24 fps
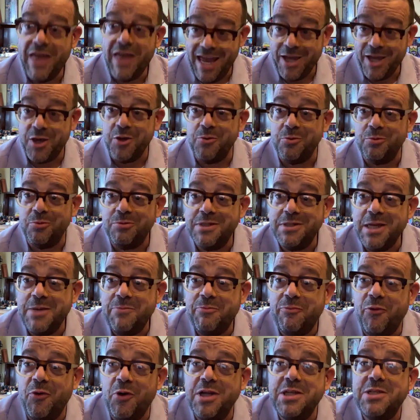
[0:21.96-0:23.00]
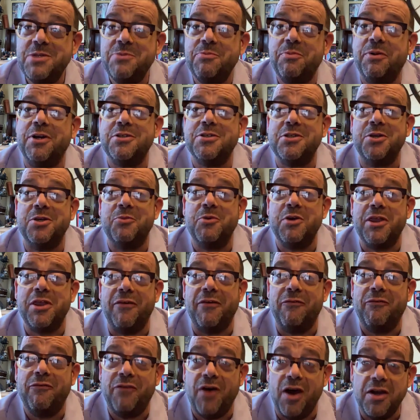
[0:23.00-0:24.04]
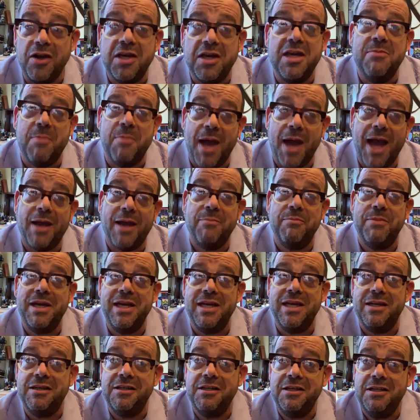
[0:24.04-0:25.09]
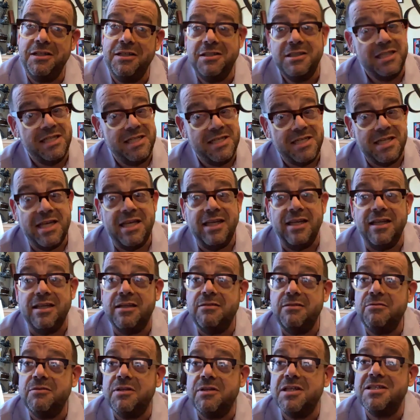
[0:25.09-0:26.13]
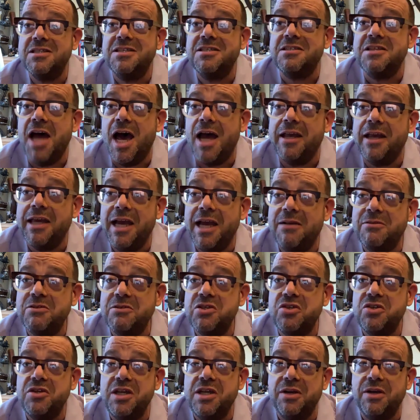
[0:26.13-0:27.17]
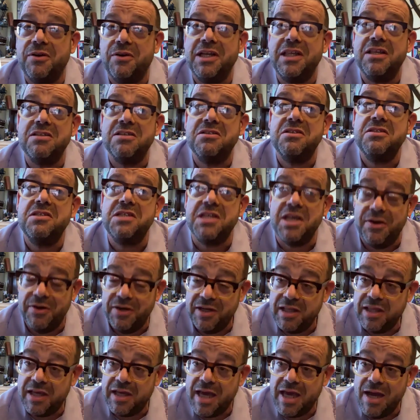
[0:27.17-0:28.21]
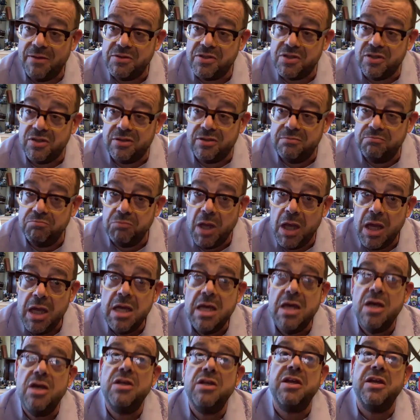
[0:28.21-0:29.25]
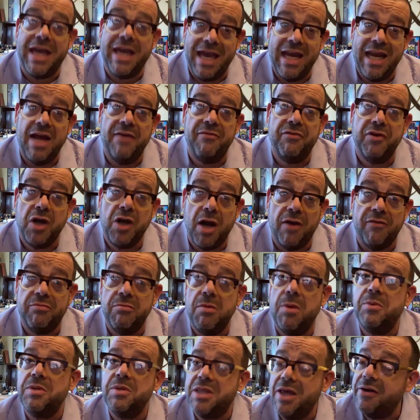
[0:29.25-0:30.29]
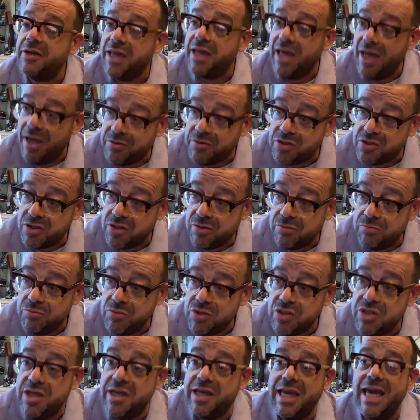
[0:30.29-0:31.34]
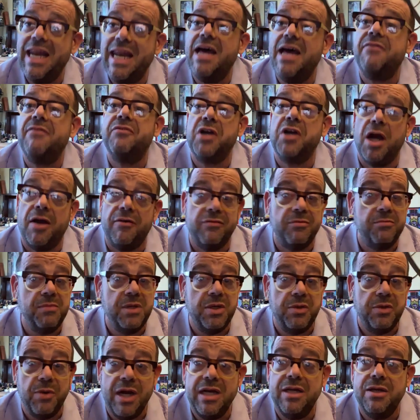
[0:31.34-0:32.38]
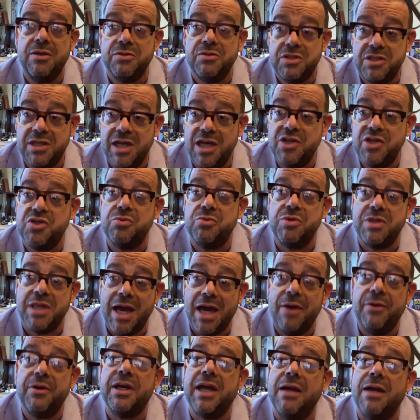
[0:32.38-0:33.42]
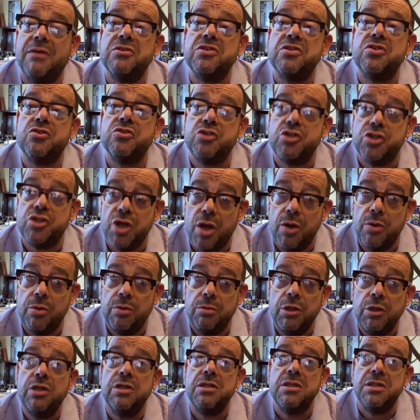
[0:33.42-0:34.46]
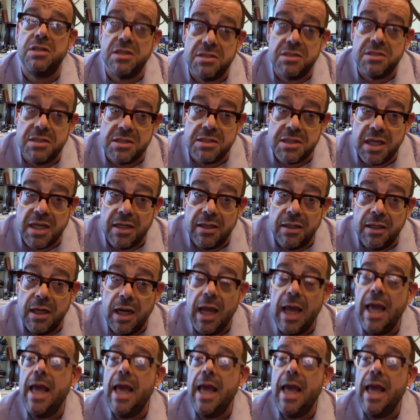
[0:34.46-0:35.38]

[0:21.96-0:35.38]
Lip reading: Thank you, deep voice person with a funky backbeat. Indeed, this is not a council hearing, this is Hearing the Council. You can't have a government without a council, so you can't have a government radio station without a council show. This is it.